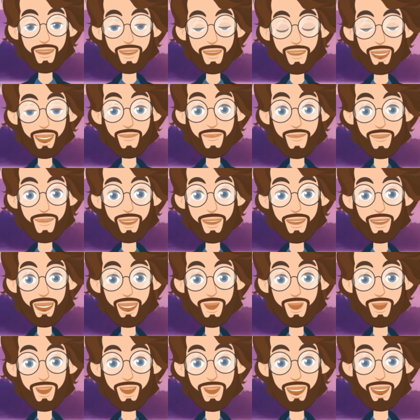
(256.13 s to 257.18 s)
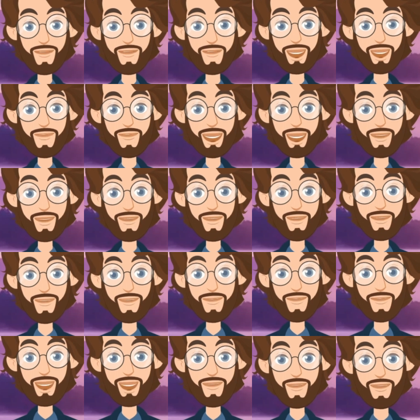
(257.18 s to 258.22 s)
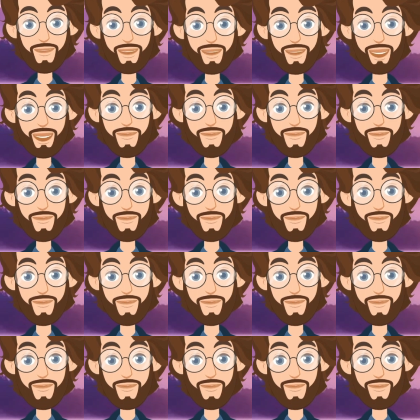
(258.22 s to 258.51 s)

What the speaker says: comparison and focus on our own